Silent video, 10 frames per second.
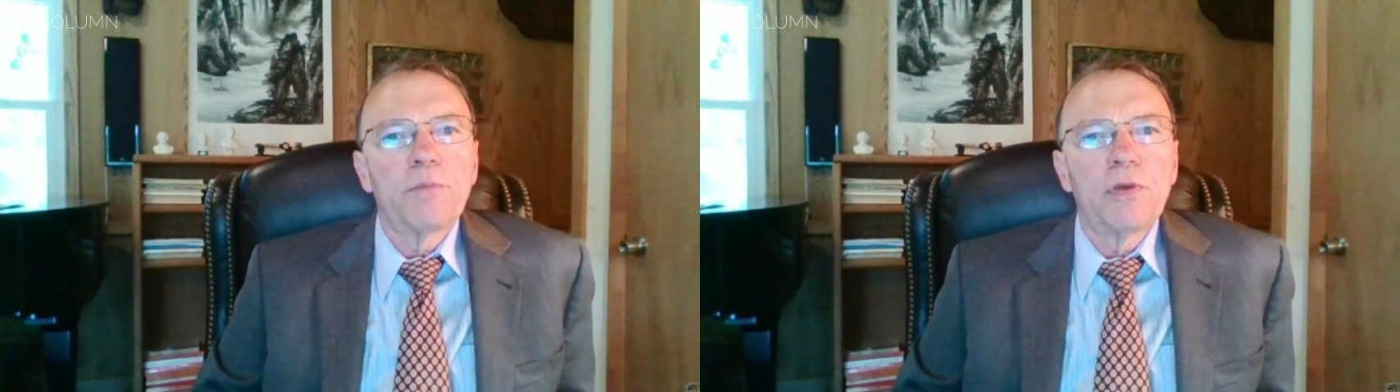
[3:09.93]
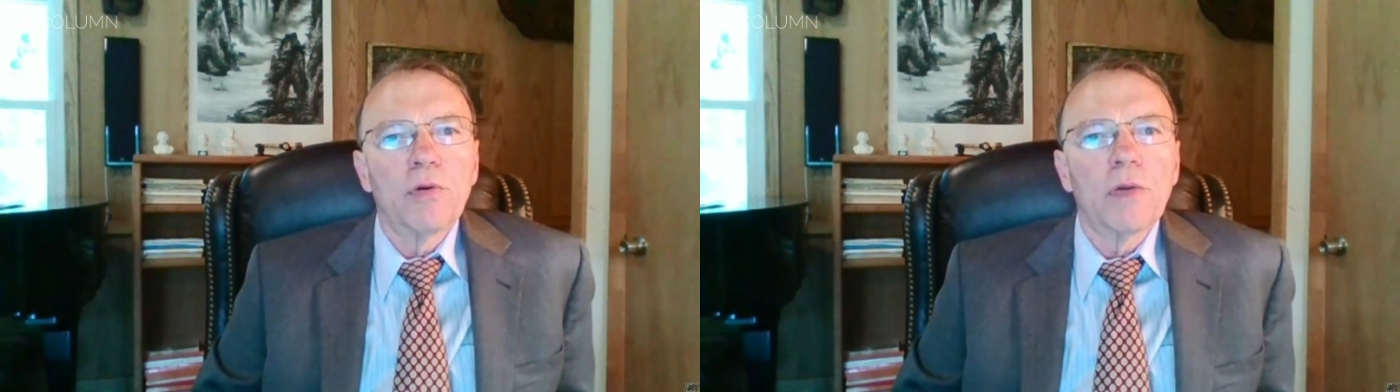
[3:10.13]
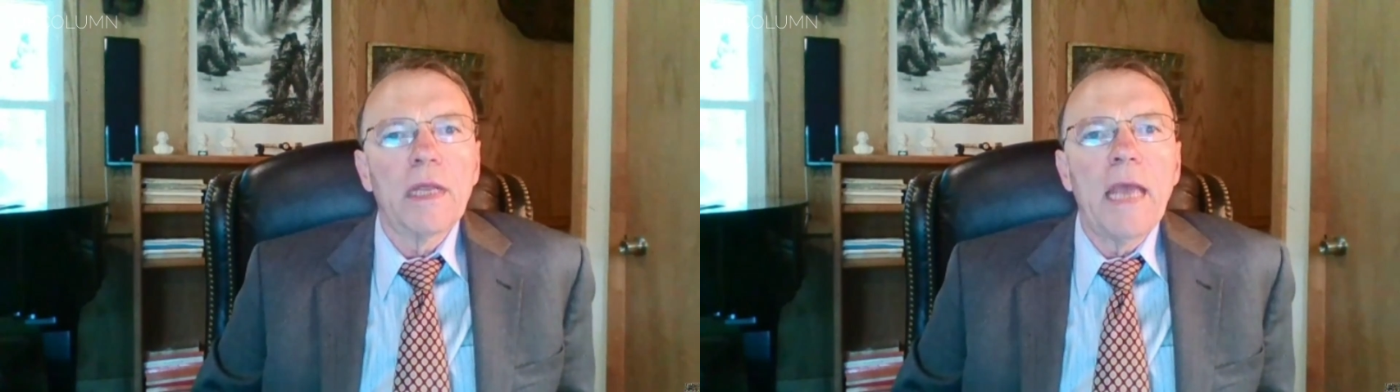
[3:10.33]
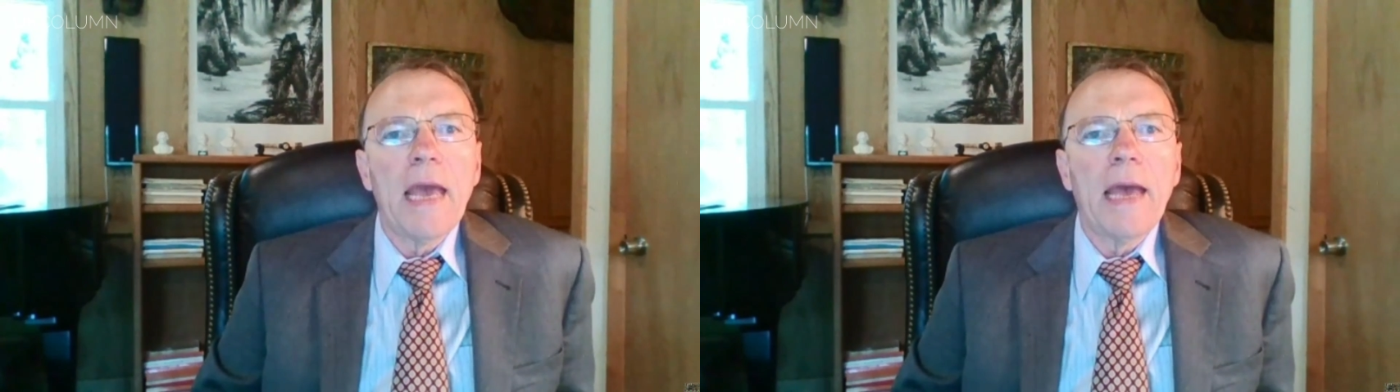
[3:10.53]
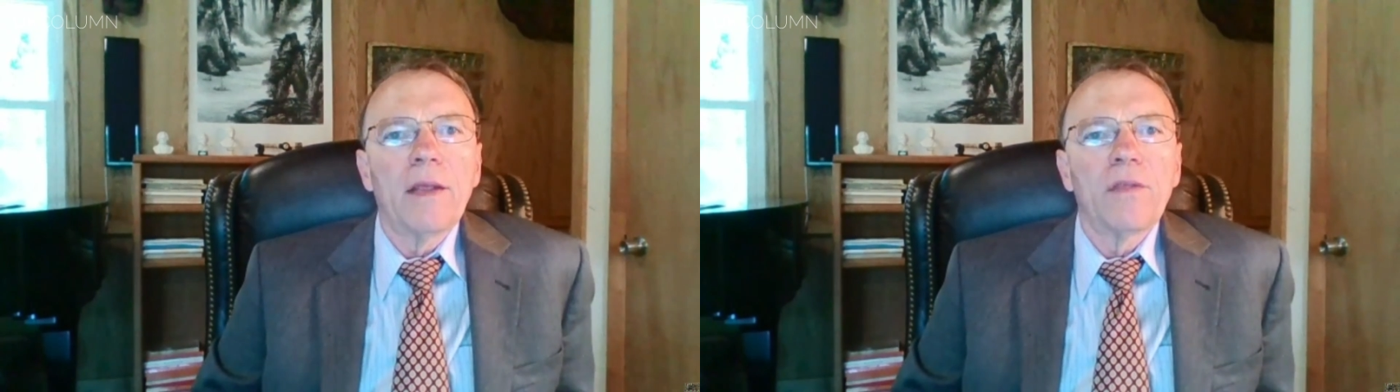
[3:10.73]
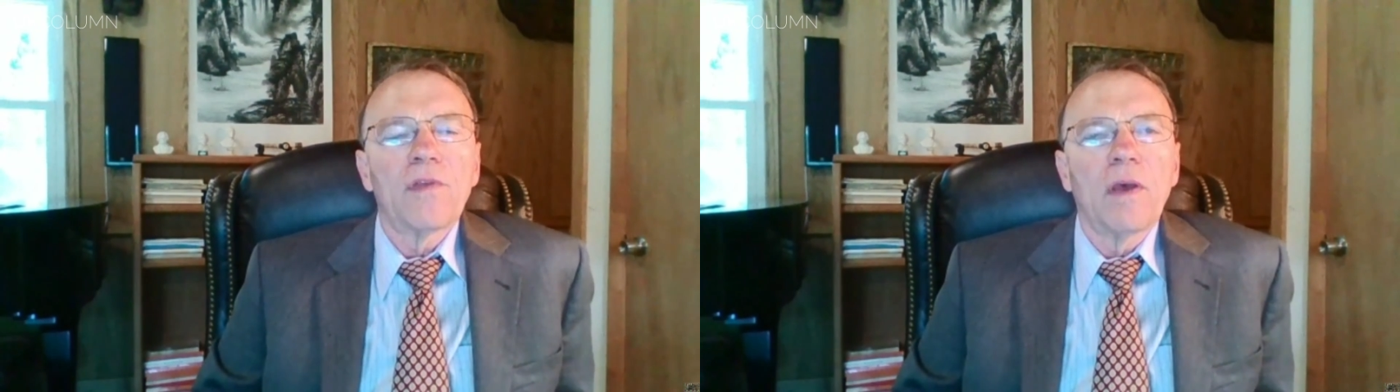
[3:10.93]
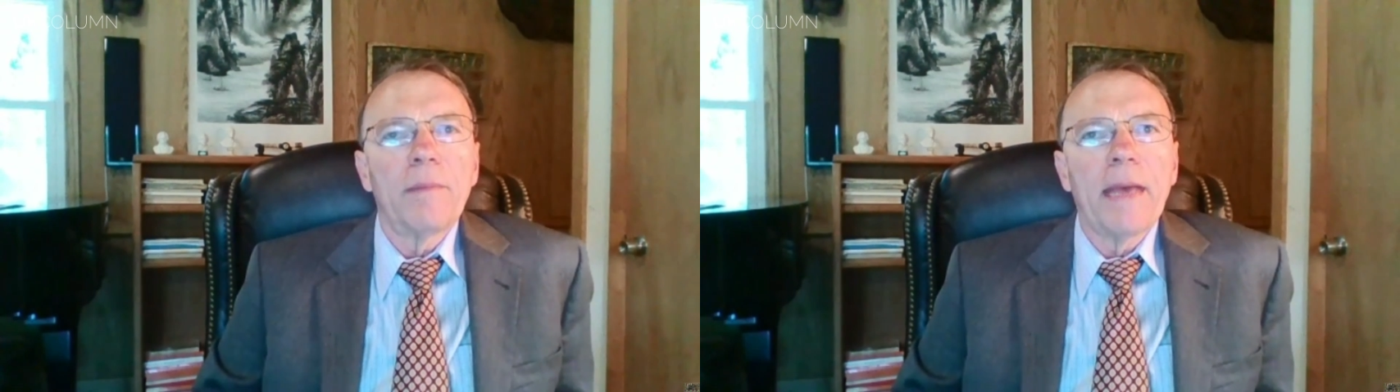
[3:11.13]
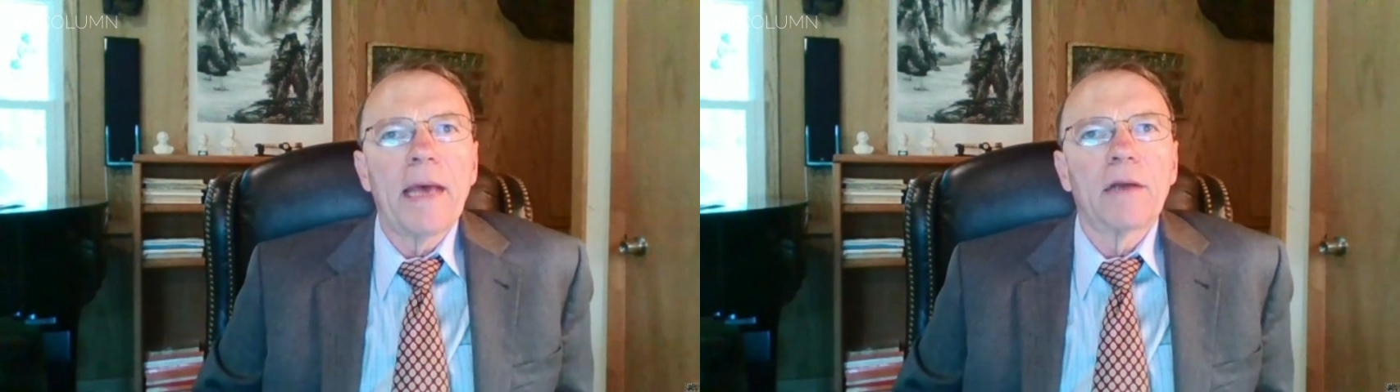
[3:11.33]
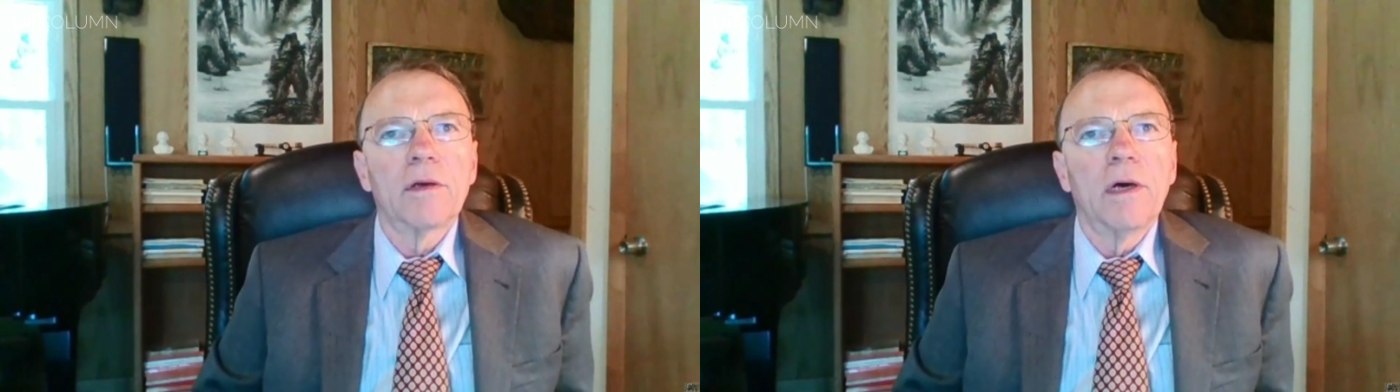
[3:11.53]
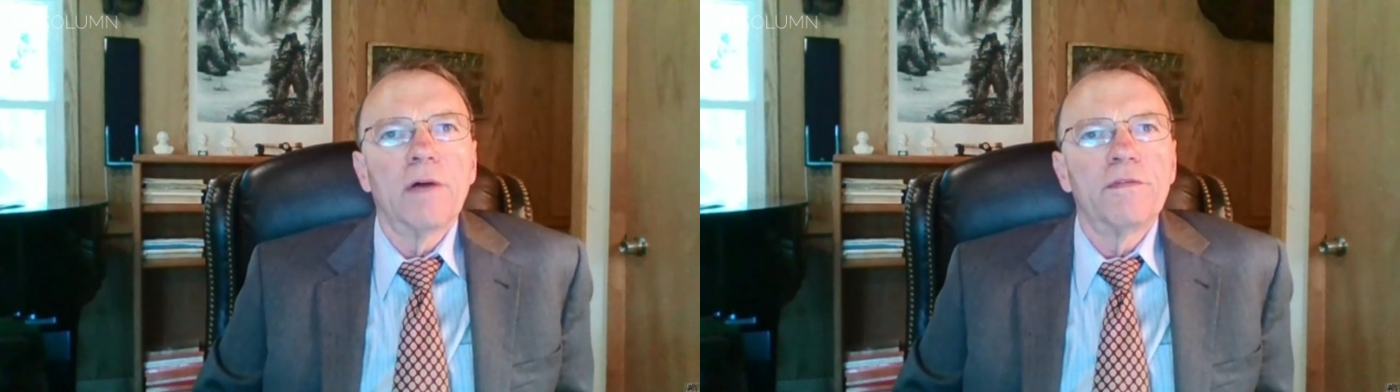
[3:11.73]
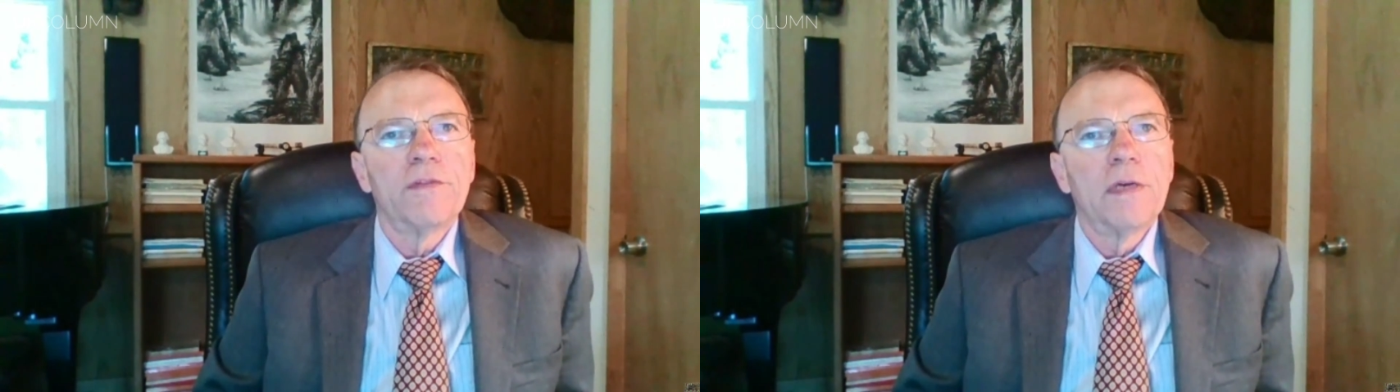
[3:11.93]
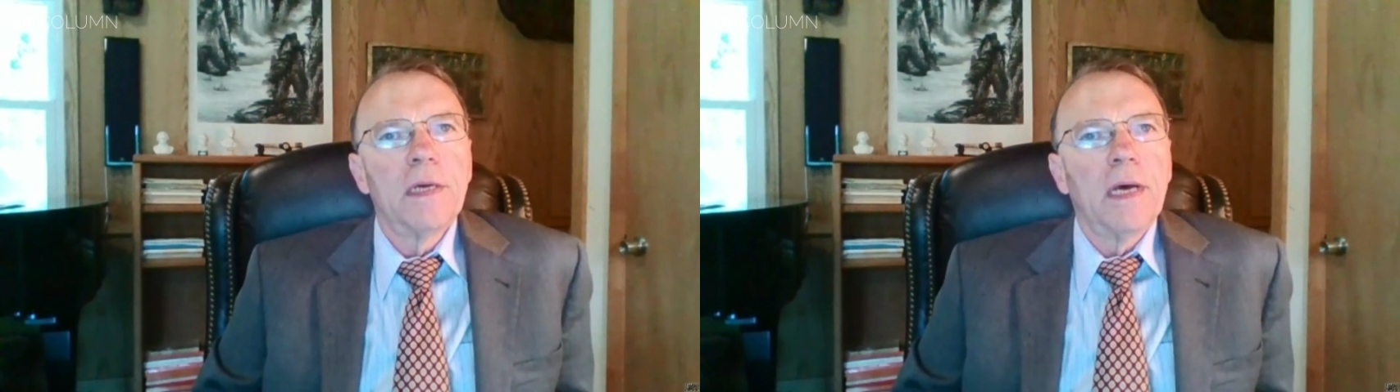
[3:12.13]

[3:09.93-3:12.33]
purely as a matter of